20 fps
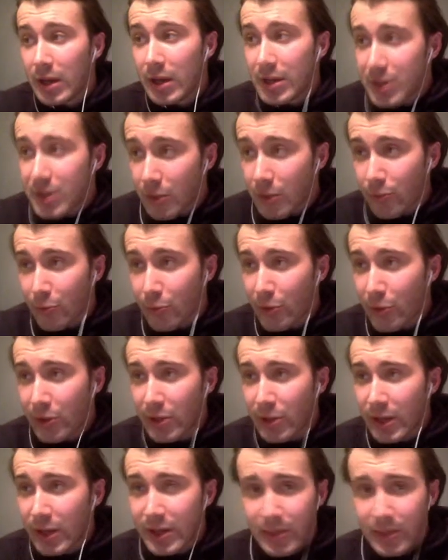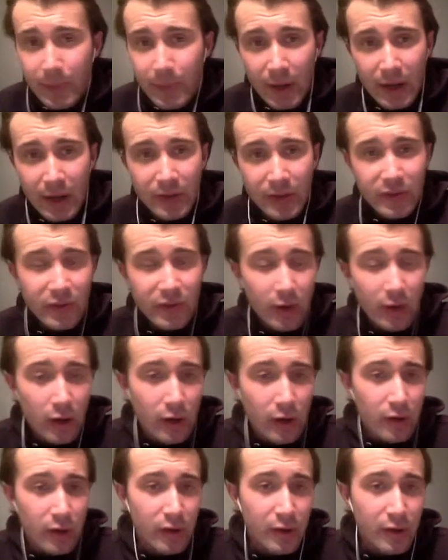So it really depends
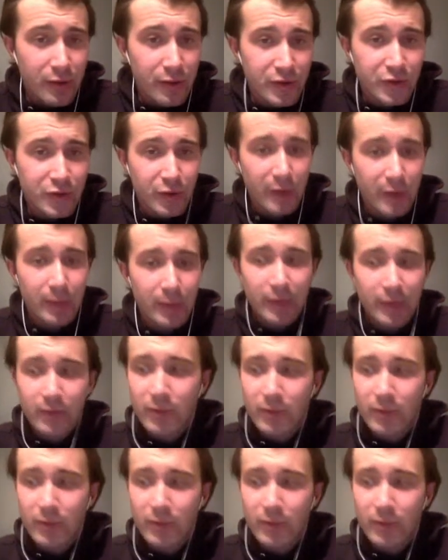on the trip. If I'm